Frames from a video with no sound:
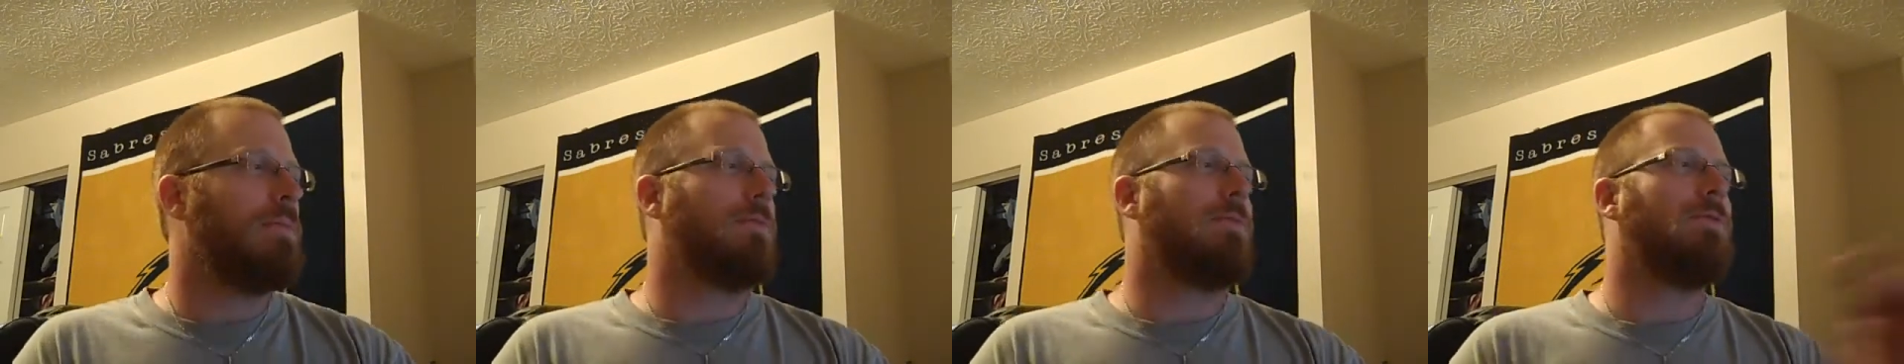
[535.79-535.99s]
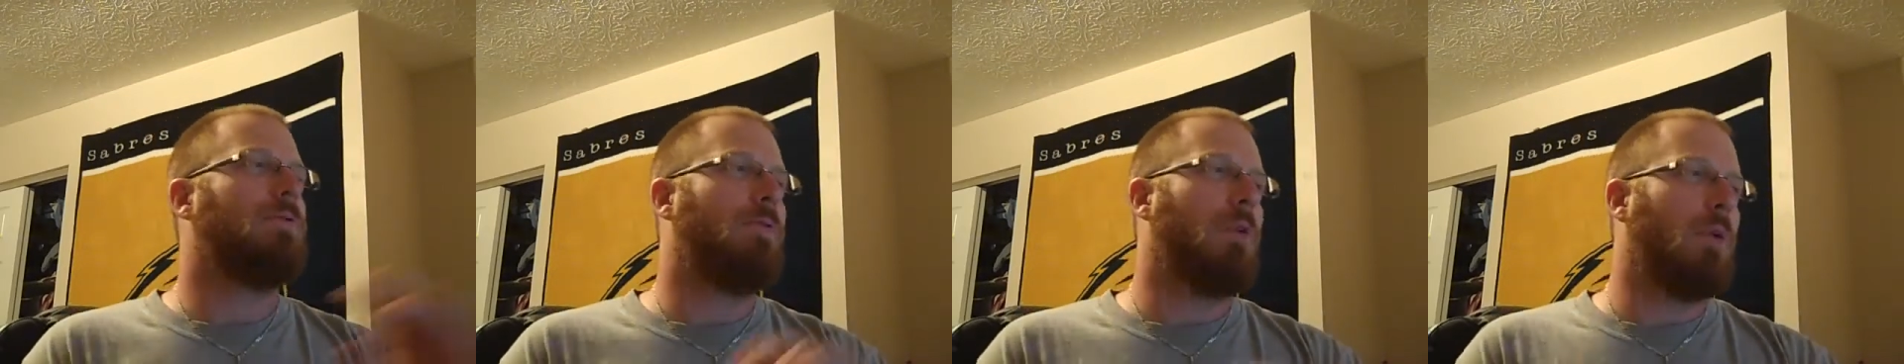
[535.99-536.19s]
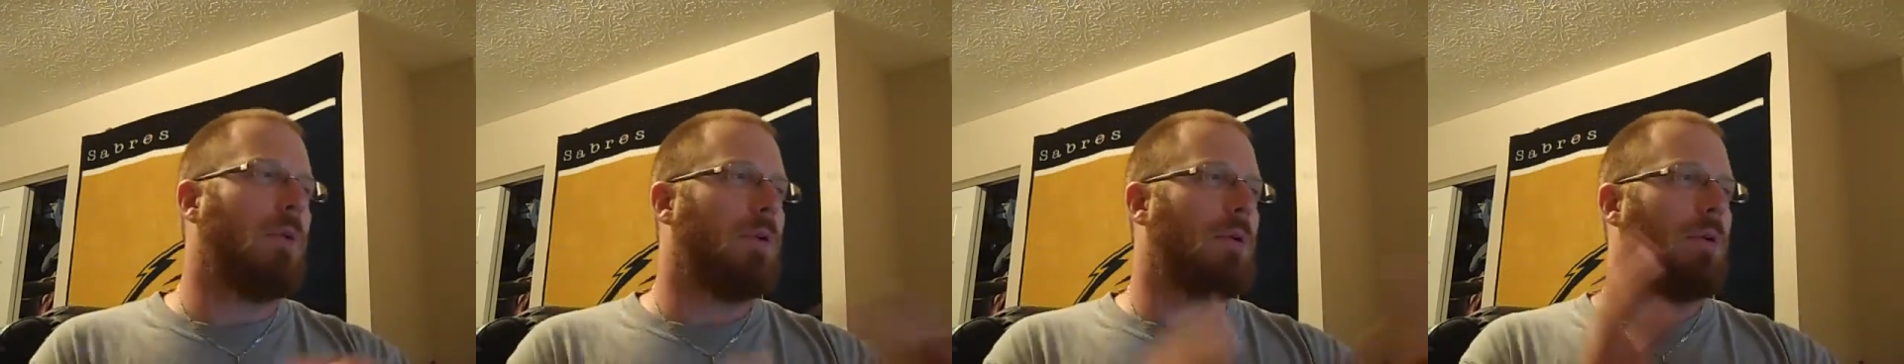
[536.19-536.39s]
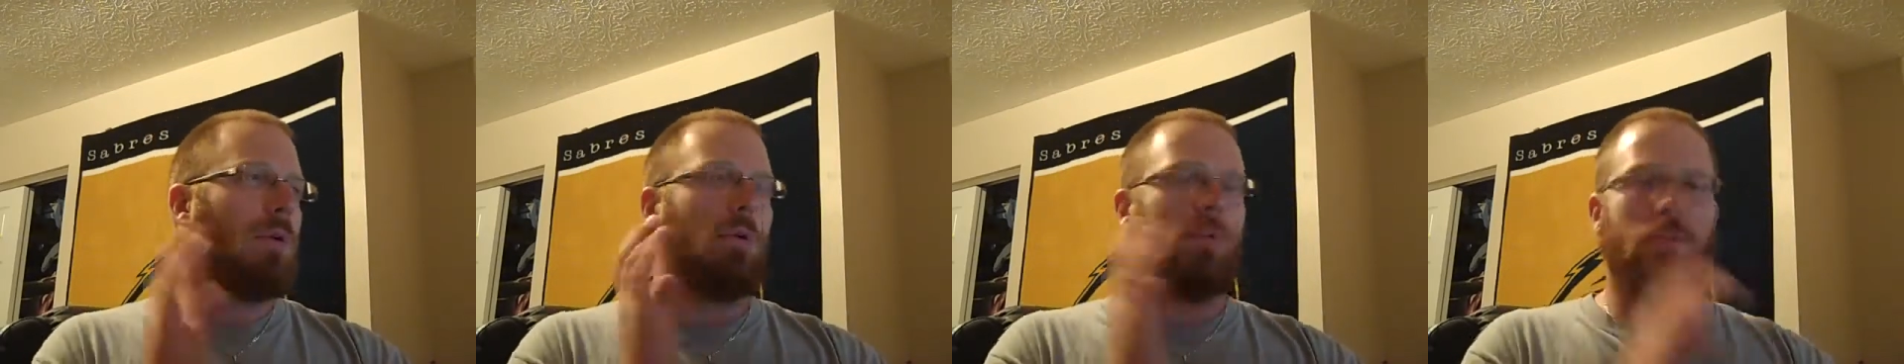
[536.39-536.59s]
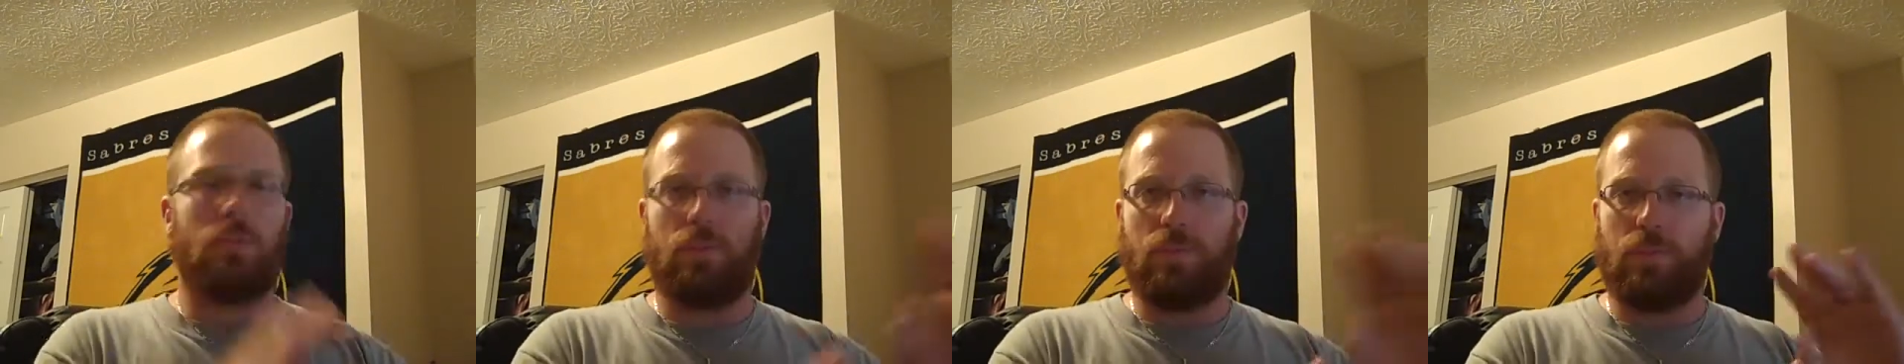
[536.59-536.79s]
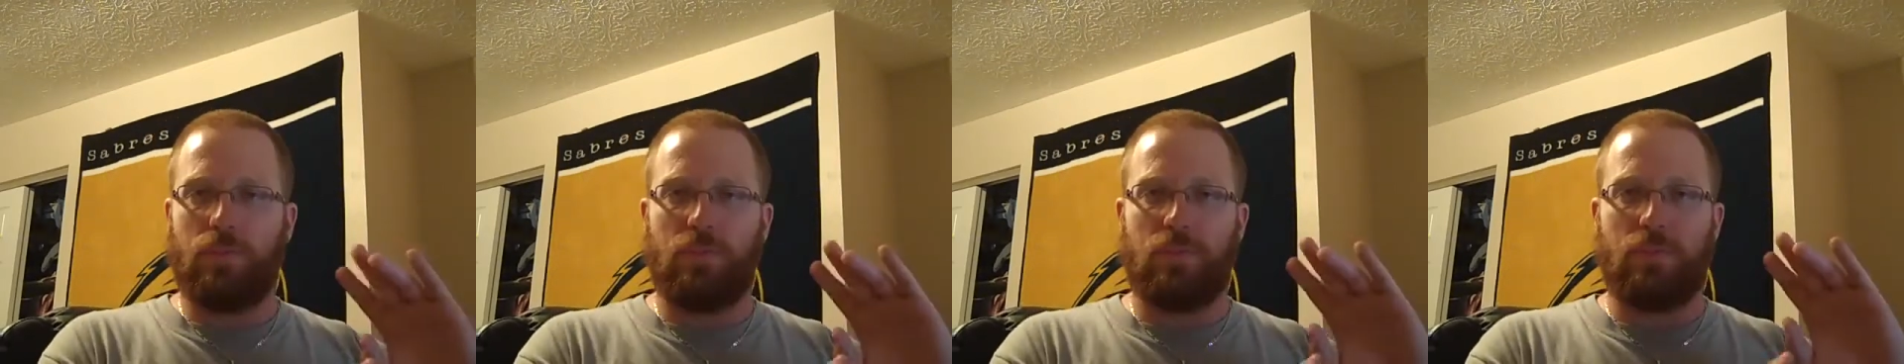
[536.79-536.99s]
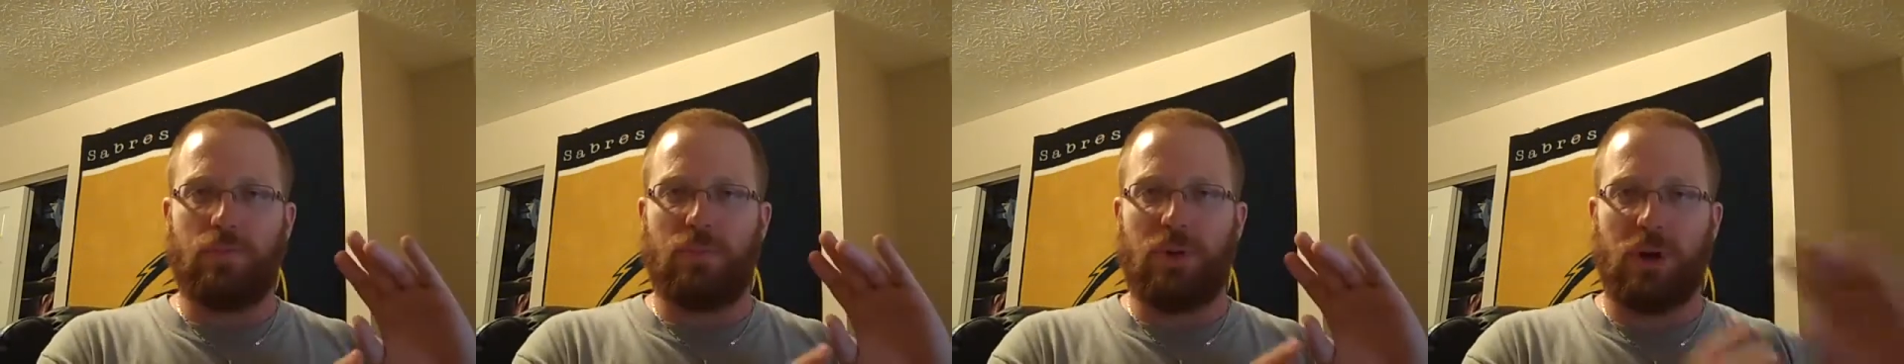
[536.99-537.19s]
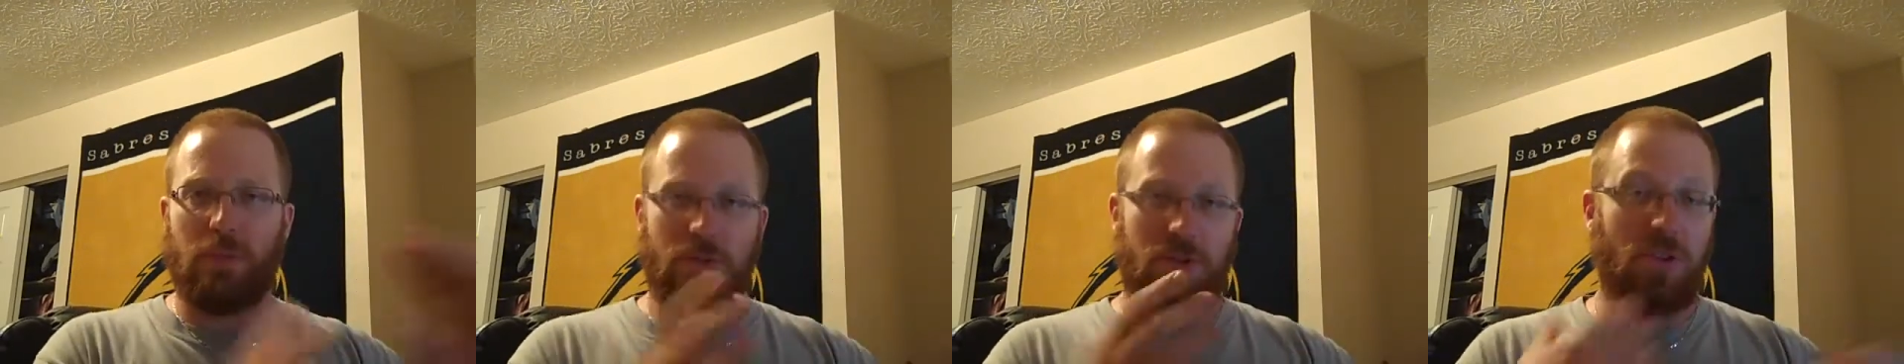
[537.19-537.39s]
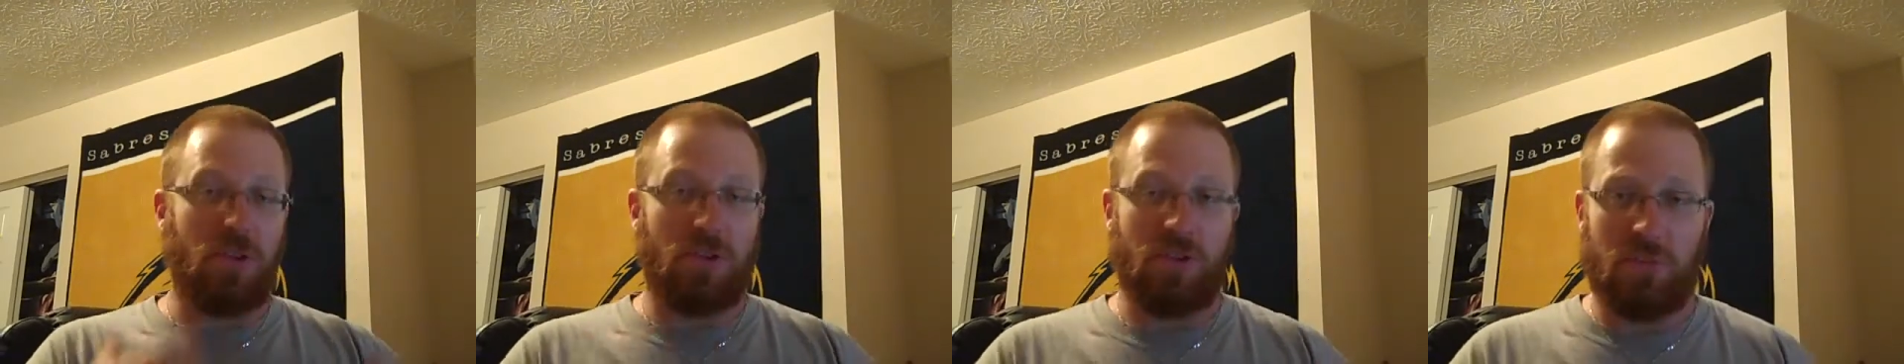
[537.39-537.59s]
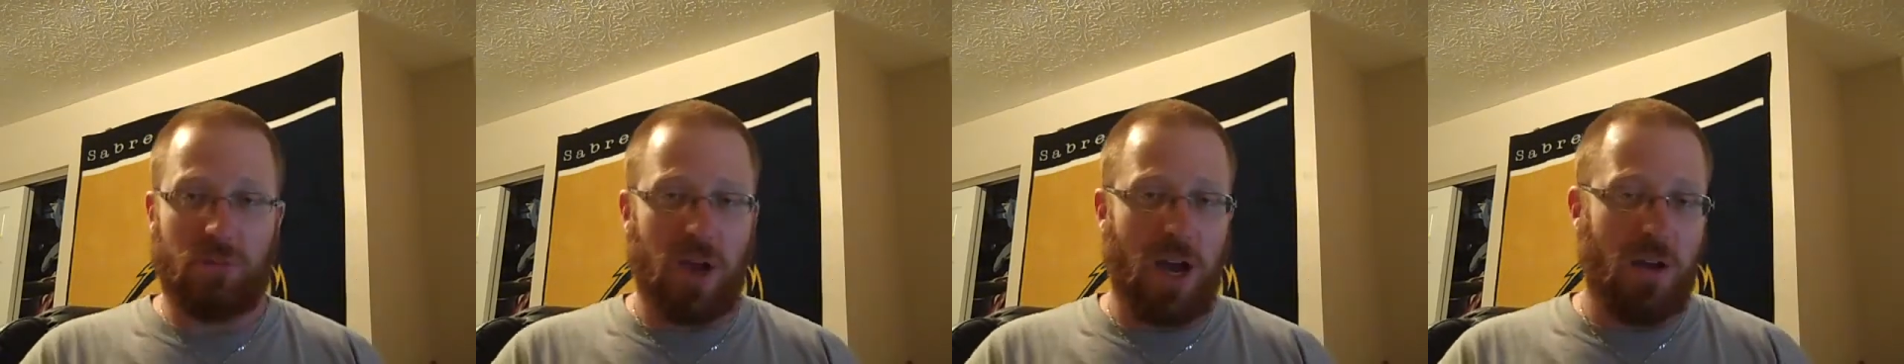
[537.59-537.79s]
For
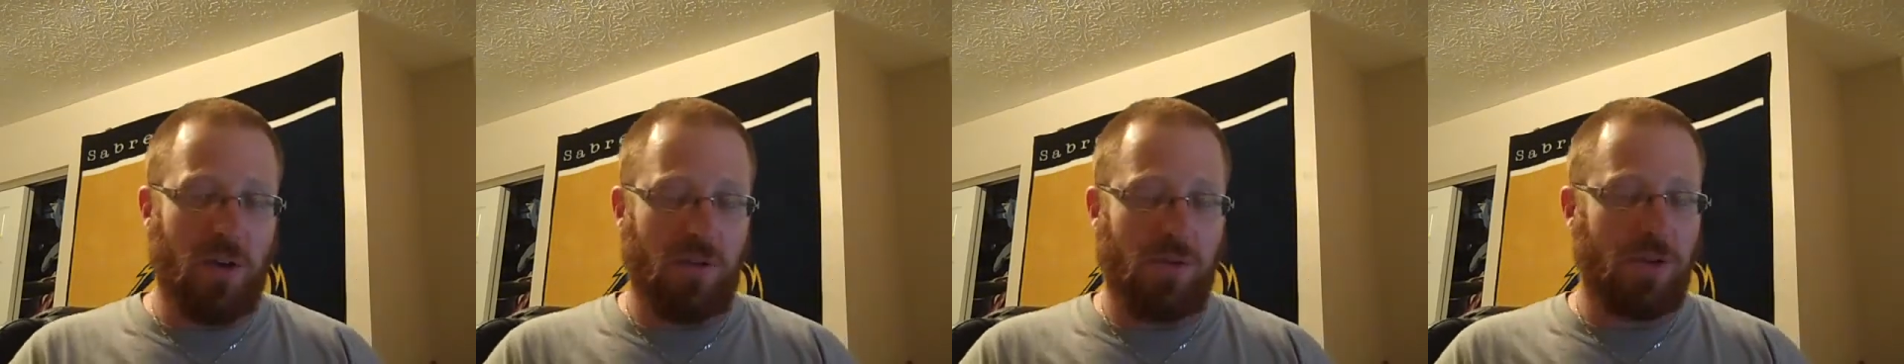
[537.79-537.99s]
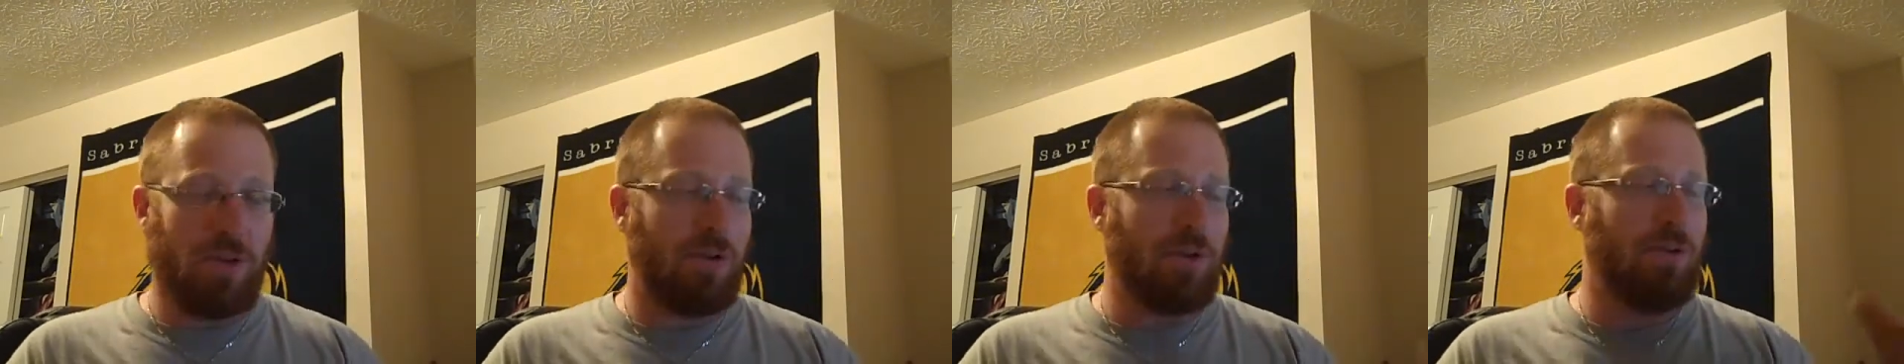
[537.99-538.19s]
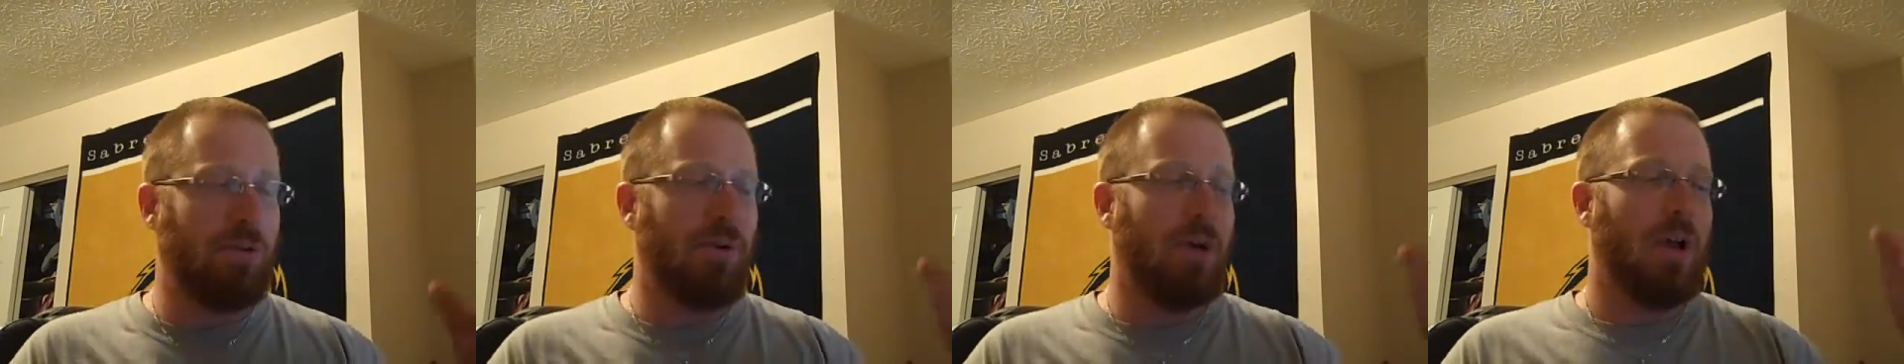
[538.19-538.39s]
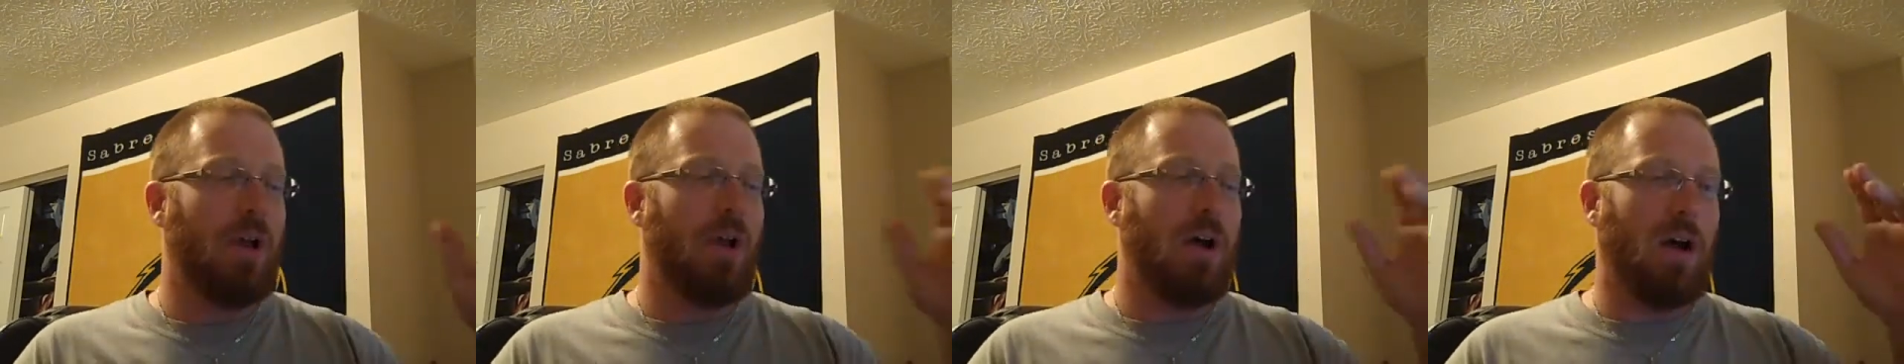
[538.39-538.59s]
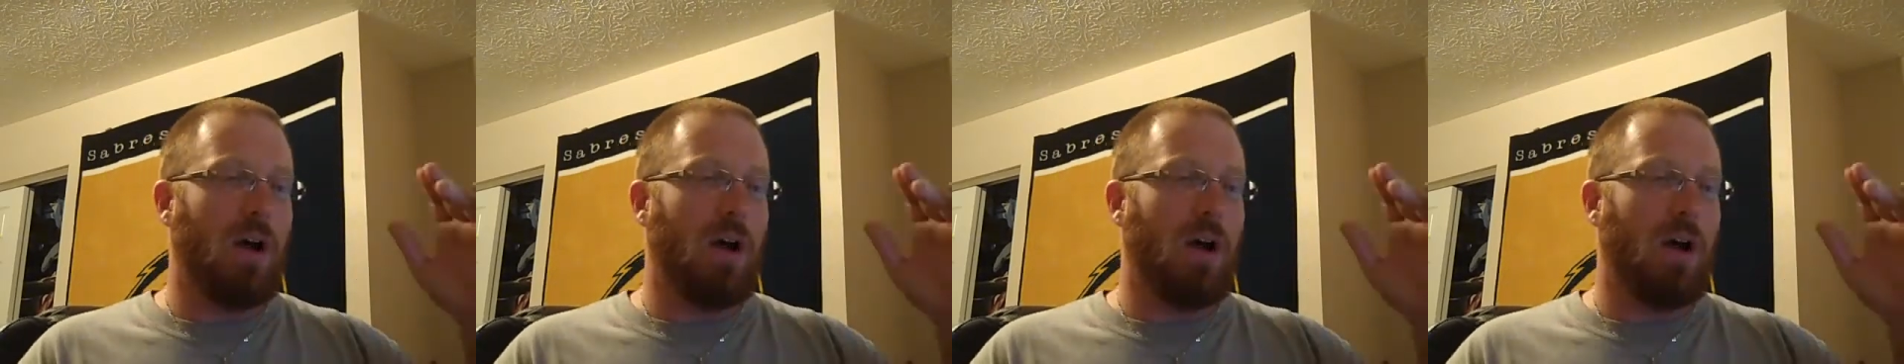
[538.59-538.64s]
purposes of my review,